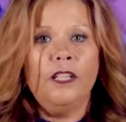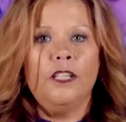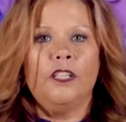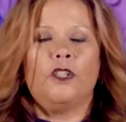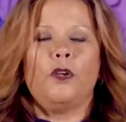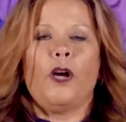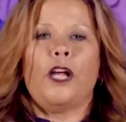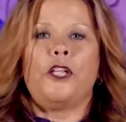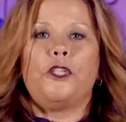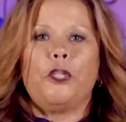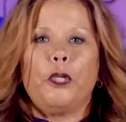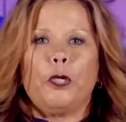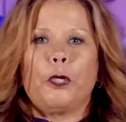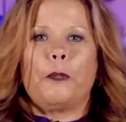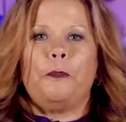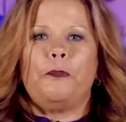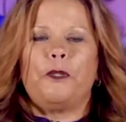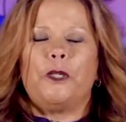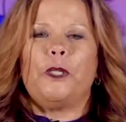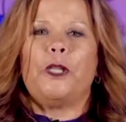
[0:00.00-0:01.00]
So I took
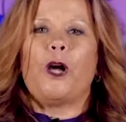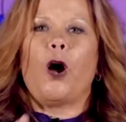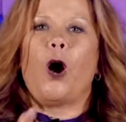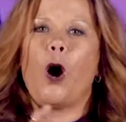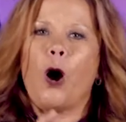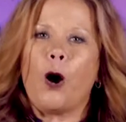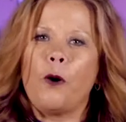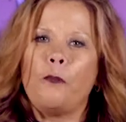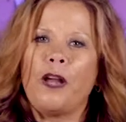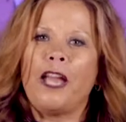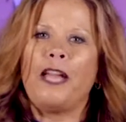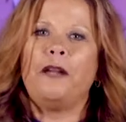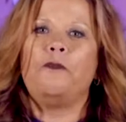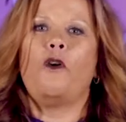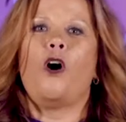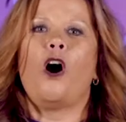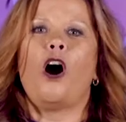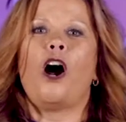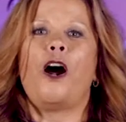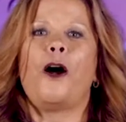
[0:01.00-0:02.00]
him to the hallway
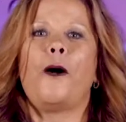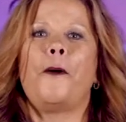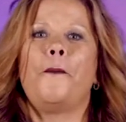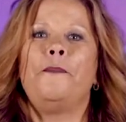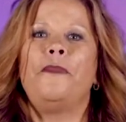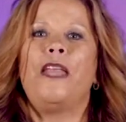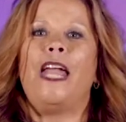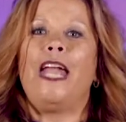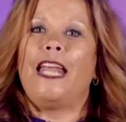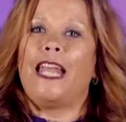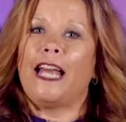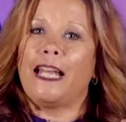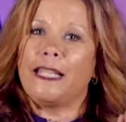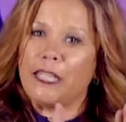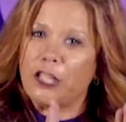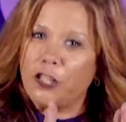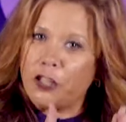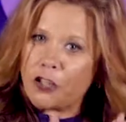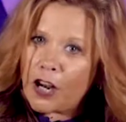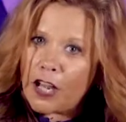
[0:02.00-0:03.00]
wall, and I
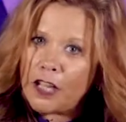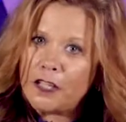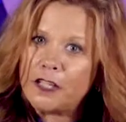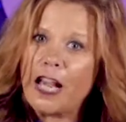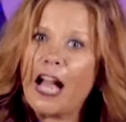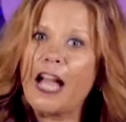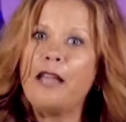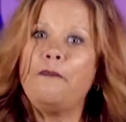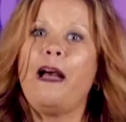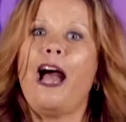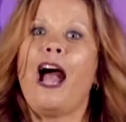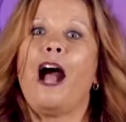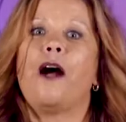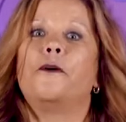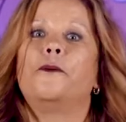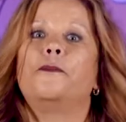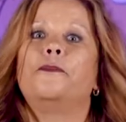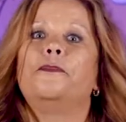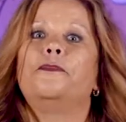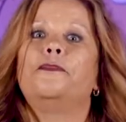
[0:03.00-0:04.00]
said, you're on time out.
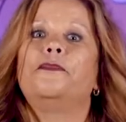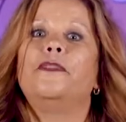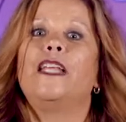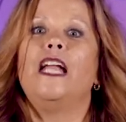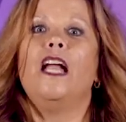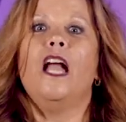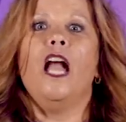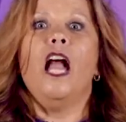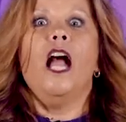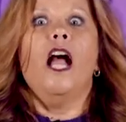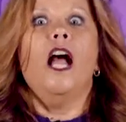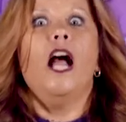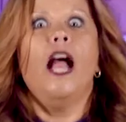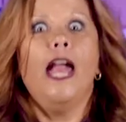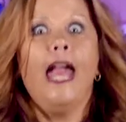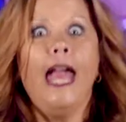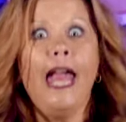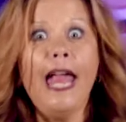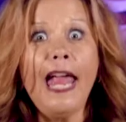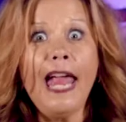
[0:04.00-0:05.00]

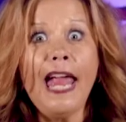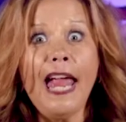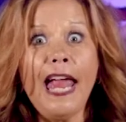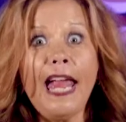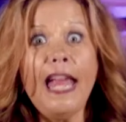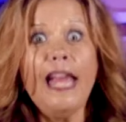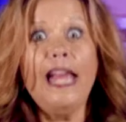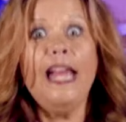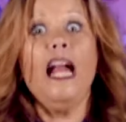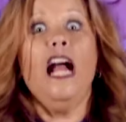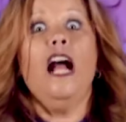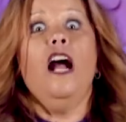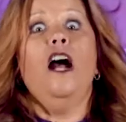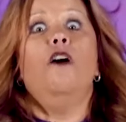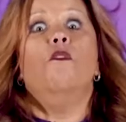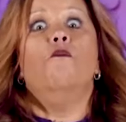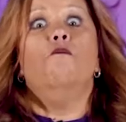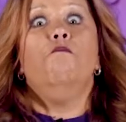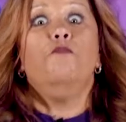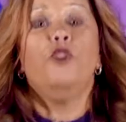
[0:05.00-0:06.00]
He
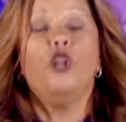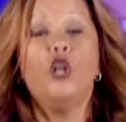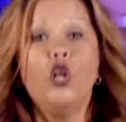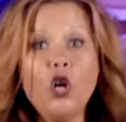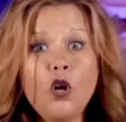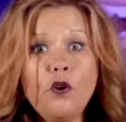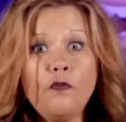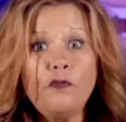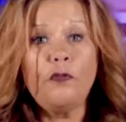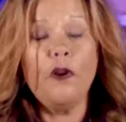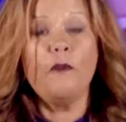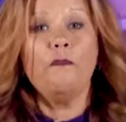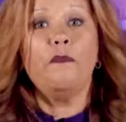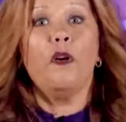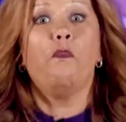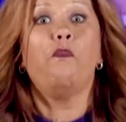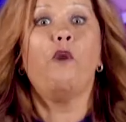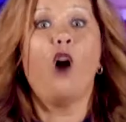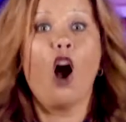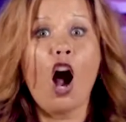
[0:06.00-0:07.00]
moved from
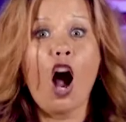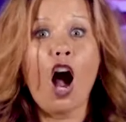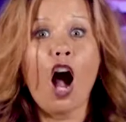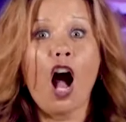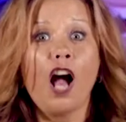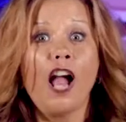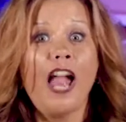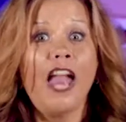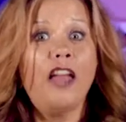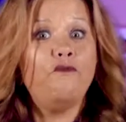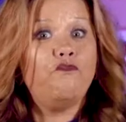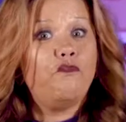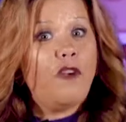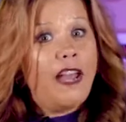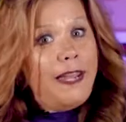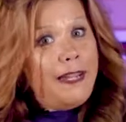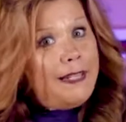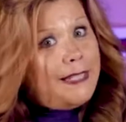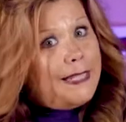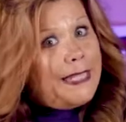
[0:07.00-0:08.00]
the wall and went and